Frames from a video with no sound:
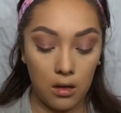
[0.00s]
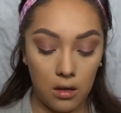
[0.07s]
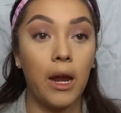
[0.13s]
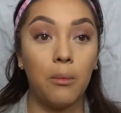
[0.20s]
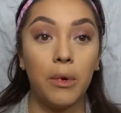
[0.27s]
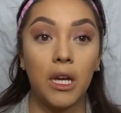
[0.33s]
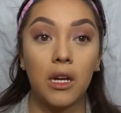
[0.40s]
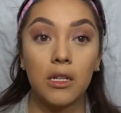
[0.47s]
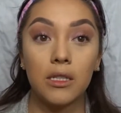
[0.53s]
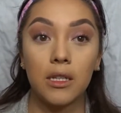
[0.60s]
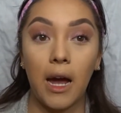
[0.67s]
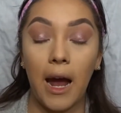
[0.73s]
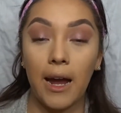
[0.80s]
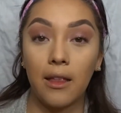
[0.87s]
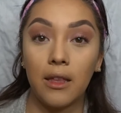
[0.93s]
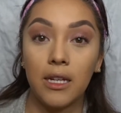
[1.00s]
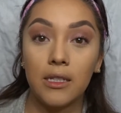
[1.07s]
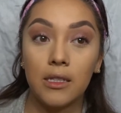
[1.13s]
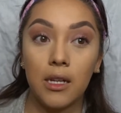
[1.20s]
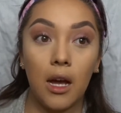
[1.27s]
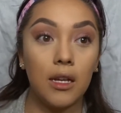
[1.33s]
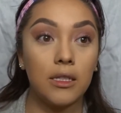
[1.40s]
And because
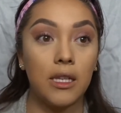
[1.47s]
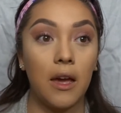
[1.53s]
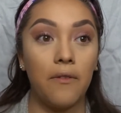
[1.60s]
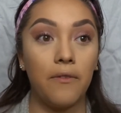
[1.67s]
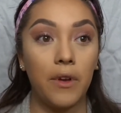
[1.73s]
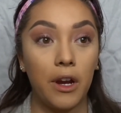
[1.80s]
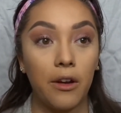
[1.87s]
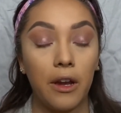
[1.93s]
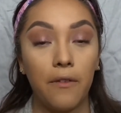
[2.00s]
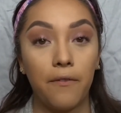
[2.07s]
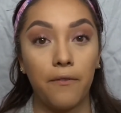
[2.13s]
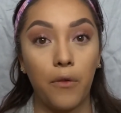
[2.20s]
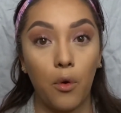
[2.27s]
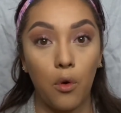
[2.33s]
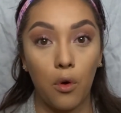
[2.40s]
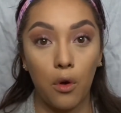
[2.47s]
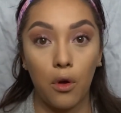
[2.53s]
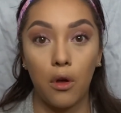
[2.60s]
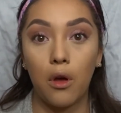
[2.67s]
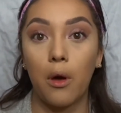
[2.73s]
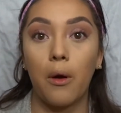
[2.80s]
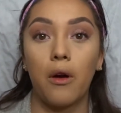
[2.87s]
Kylie does have very
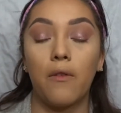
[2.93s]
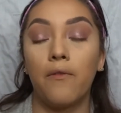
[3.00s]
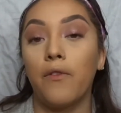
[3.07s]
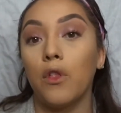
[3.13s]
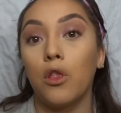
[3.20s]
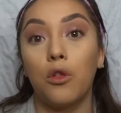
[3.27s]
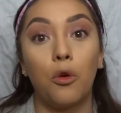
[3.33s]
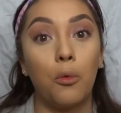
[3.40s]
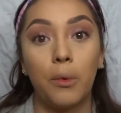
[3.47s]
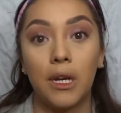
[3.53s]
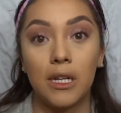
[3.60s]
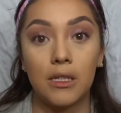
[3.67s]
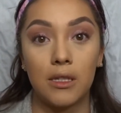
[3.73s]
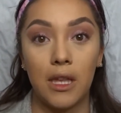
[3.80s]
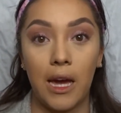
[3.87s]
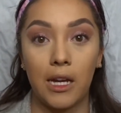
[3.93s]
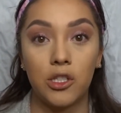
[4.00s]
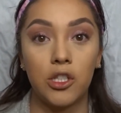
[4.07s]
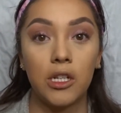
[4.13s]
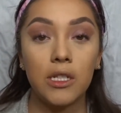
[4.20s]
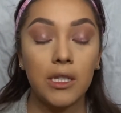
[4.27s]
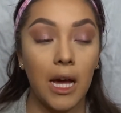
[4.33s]
full, voluminous
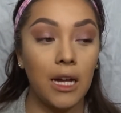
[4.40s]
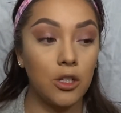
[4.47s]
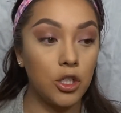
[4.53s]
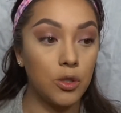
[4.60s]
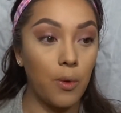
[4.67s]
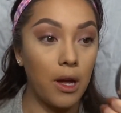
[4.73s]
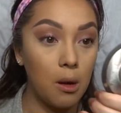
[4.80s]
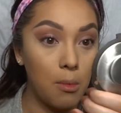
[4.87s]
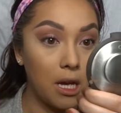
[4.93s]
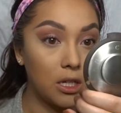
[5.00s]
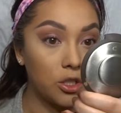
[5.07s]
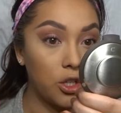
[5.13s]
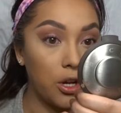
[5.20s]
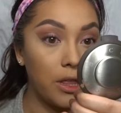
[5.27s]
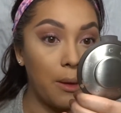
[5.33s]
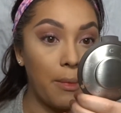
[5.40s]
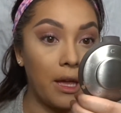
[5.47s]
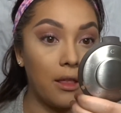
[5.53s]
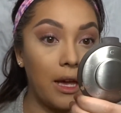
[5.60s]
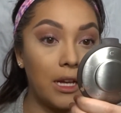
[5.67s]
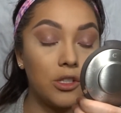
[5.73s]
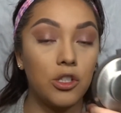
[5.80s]
lashes, I just want to make sure that
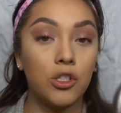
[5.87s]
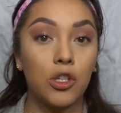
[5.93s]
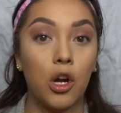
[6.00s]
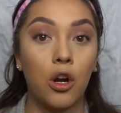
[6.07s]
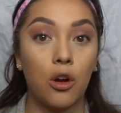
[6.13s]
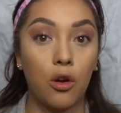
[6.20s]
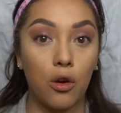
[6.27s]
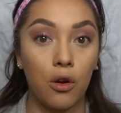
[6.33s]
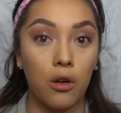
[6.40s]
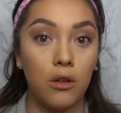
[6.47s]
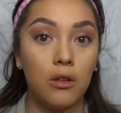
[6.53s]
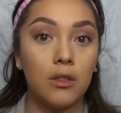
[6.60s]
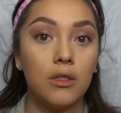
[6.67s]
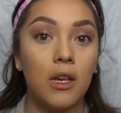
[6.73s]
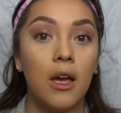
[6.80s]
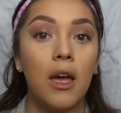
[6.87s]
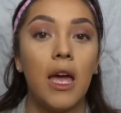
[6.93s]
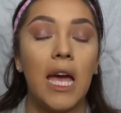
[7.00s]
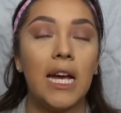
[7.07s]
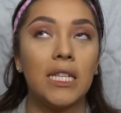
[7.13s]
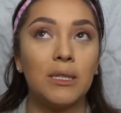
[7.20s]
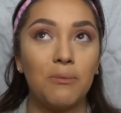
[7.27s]
my lashes are curled
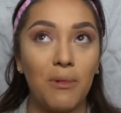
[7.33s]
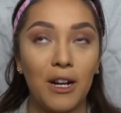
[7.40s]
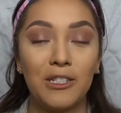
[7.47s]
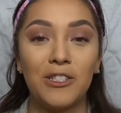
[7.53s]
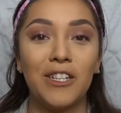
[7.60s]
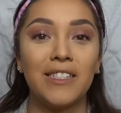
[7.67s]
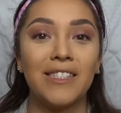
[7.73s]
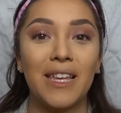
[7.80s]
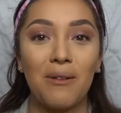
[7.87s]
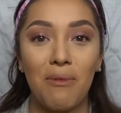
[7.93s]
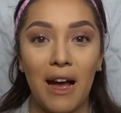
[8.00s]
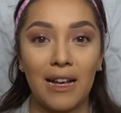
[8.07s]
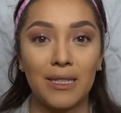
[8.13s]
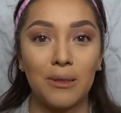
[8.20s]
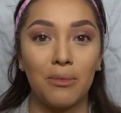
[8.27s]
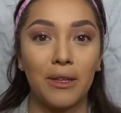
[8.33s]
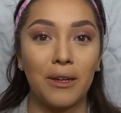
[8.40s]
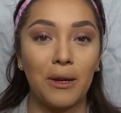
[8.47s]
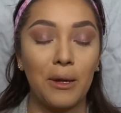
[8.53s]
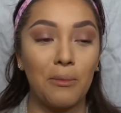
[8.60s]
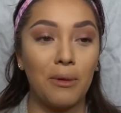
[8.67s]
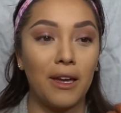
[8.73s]
as much as they
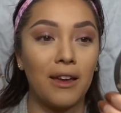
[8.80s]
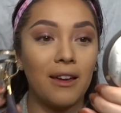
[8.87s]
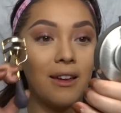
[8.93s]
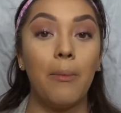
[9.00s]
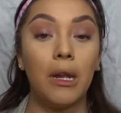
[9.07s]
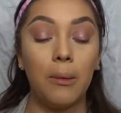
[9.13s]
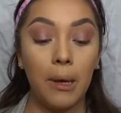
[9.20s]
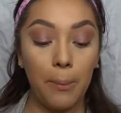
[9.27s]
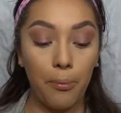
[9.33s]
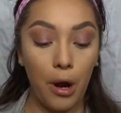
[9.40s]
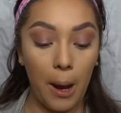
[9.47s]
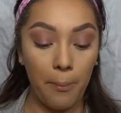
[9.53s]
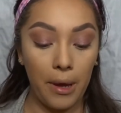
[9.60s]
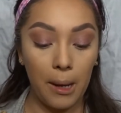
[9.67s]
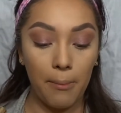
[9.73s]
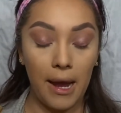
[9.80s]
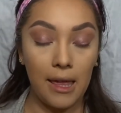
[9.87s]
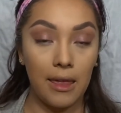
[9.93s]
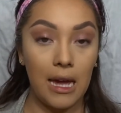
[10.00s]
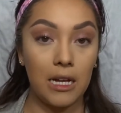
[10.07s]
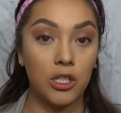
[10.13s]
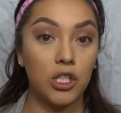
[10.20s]
possibly could be. I'm going to be prepping my
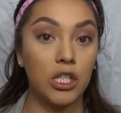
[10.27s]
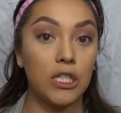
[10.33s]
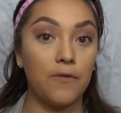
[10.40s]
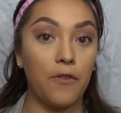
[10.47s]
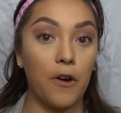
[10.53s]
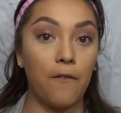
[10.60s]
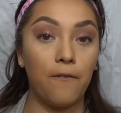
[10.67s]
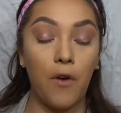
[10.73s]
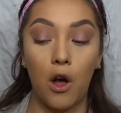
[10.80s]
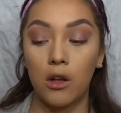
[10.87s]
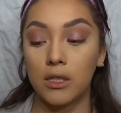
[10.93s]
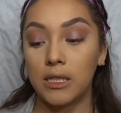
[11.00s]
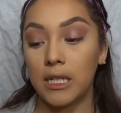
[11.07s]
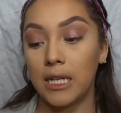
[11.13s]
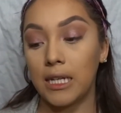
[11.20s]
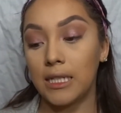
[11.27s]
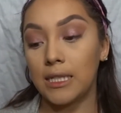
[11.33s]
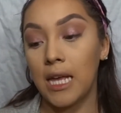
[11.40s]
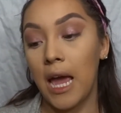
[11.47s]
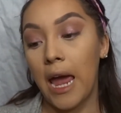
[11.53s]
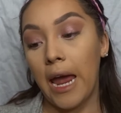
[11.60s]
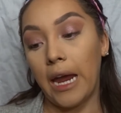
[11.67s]
lashes for
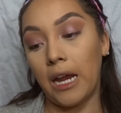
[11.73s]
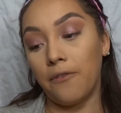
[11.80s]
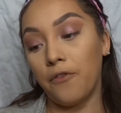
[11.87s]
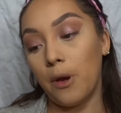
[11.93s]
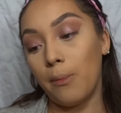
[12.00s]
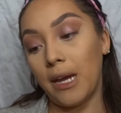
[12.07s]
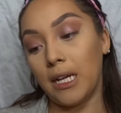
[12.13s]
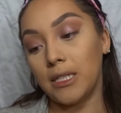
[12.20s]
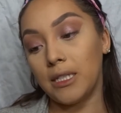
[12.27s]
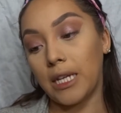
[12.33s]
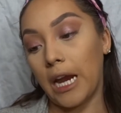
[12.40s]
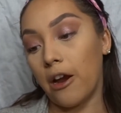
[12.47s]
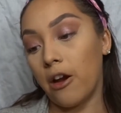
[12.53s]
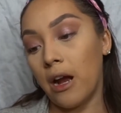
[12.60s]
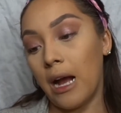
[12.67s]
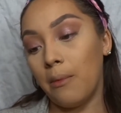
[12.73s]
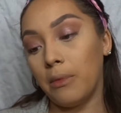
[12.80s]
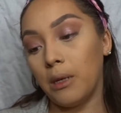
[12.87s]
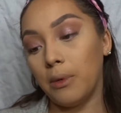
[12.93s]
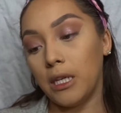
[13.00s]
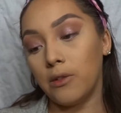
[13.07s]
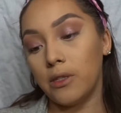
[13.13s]
falsies, and for mascara, I'm
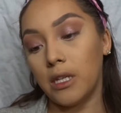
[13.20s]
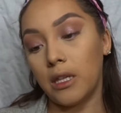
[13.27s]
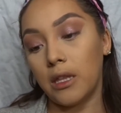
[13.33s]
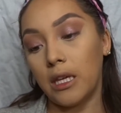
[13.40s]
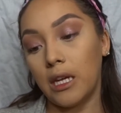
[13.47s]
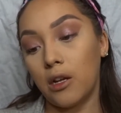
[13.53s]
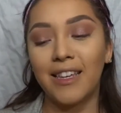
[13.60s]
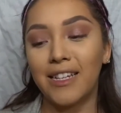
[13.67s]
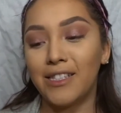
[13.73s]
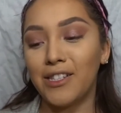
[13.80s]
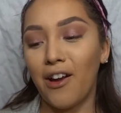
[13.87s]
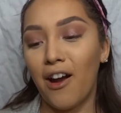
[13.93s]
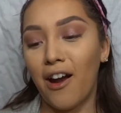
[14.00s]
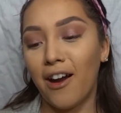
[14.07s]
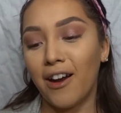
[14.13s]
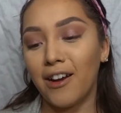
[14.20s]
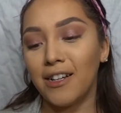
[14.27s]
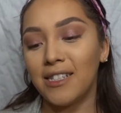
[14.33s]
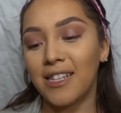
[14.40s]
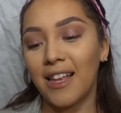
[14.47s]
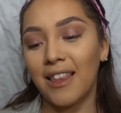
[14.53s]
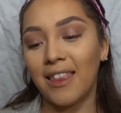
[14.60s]
going to be using the
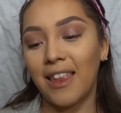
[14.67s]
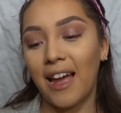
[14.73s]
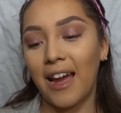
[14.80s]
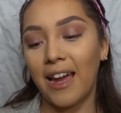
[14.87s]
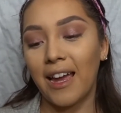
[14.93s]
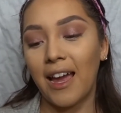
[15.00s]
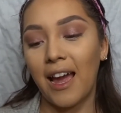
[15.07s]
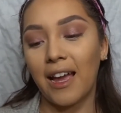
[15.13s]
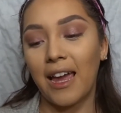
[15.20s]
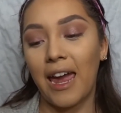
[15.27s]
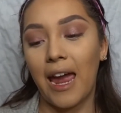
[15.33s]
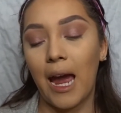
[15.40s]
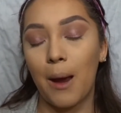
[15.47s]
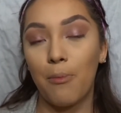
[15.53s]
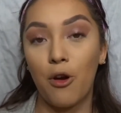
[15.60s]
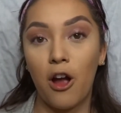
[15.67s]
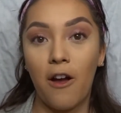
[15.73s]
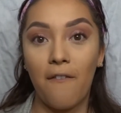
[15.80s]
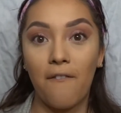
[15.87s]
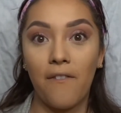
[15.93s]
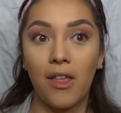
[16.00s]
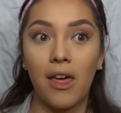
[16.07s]
Tarte Light
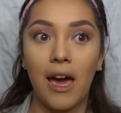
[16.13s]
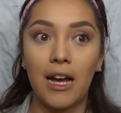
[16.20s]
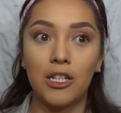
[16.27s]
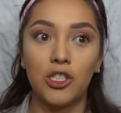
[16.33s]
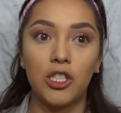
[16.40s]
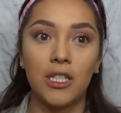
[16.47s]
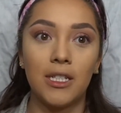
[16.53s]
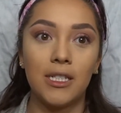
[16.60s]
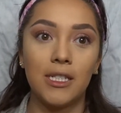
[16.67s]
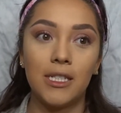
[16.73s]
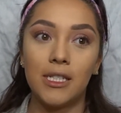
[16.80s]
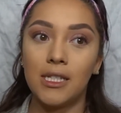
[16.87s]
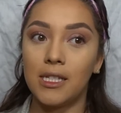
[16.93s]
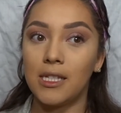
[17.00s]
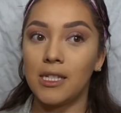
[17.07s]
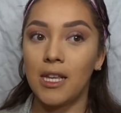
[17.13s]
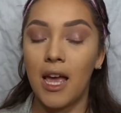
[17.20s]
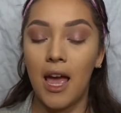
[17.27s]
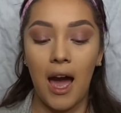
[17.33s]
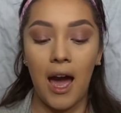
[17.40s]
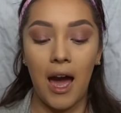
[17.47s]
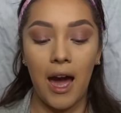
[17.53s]
Camera Flashes.
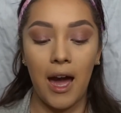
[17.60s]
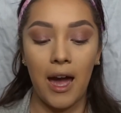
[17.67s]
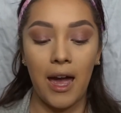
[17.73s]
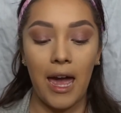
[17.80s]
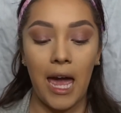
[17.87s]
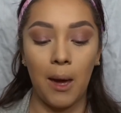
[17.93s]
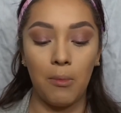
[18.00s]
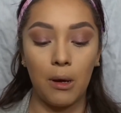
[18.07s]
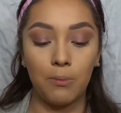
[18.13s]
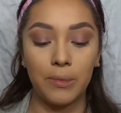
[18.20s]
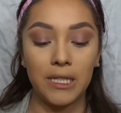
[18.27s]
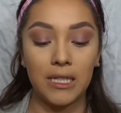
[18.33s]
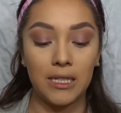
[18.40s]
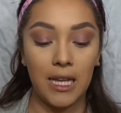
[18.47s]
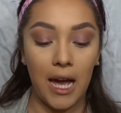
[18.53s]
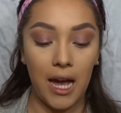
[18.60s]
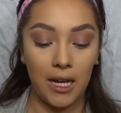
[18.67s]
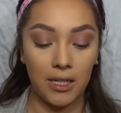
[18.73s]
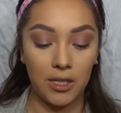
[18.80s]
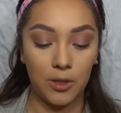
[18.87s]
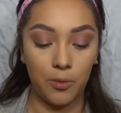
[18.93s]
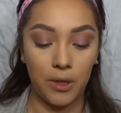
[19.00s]
I am
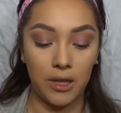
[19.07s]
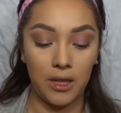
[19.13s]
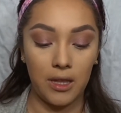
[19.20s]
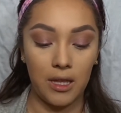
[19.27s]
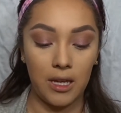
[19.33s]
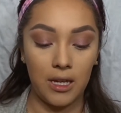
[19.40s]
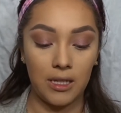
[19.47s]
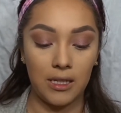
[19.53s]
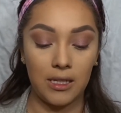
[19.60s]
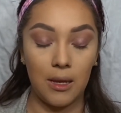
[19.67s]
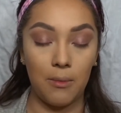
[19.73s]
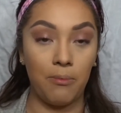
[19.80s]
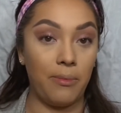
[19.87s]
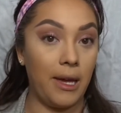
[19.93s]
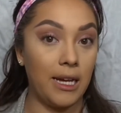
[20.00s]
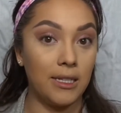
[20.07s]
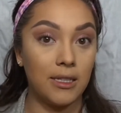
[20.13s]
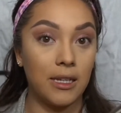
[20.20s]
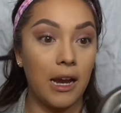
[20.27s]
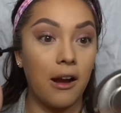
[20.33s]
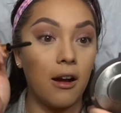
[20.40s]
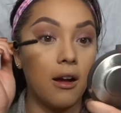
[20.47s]
obsessed with this
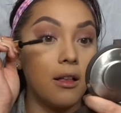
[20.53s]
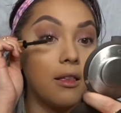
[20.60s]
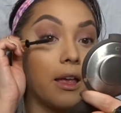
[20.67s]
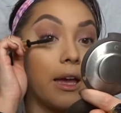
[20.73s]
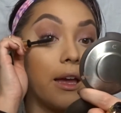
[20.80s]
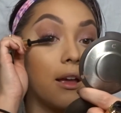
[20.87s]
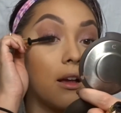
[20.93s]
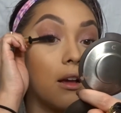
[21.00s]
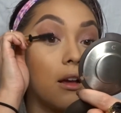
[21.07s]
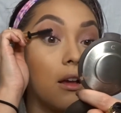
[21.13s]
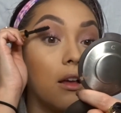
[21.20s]
mascara, like,